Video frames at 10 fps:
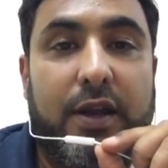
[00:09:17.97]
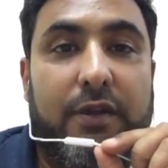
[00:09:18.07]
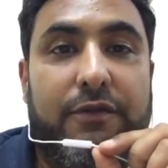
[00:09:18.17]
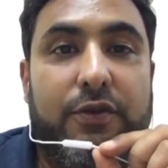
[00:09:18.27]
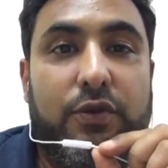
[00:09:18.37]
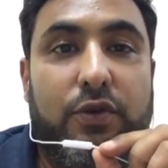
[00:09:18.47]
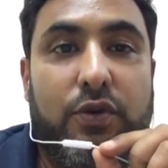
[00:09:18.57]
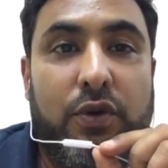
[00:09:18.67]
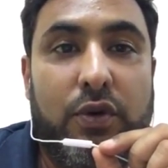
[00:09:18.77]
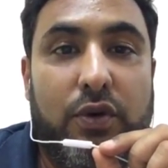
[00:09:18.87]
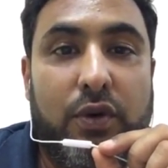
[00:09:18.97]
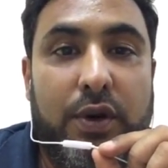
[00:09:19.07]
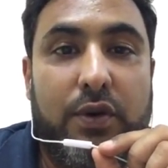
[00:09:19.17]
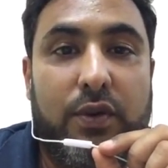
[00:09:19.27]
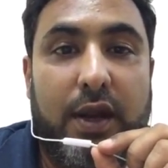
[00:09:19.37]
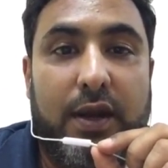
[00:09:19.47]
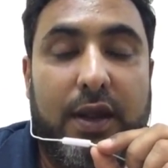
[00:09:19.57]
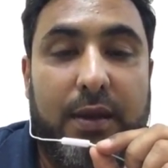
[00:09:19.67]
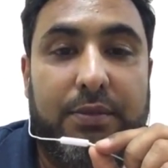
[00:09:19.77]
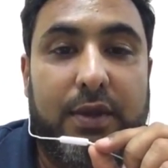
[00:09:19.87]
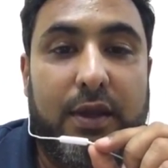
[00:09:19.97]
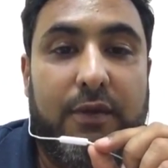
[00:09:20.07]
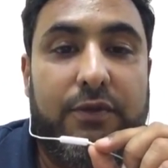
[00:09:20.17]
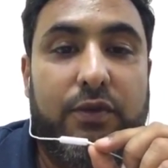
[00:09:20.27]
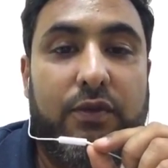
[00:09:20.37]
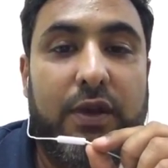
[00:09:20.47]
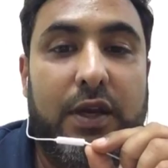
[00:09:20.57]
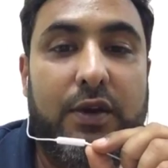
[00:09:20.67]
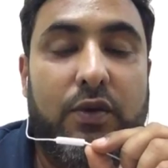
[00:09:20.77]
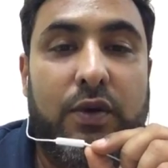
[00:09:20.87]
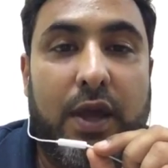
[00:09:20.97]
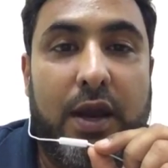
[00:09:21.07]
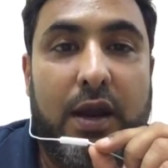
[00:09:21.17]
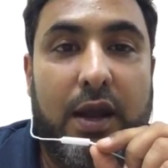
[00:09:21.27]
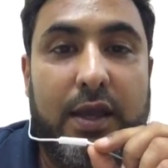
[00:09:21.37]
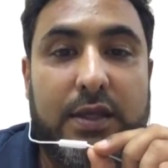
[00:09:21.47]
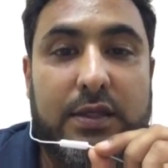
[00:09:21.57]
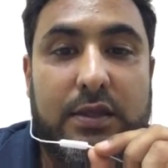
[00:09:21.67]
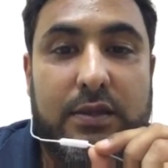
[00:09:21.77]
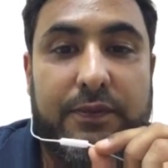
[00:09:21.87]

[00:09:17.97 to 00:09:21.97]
If you don't go into that depth, if you really don't analyze,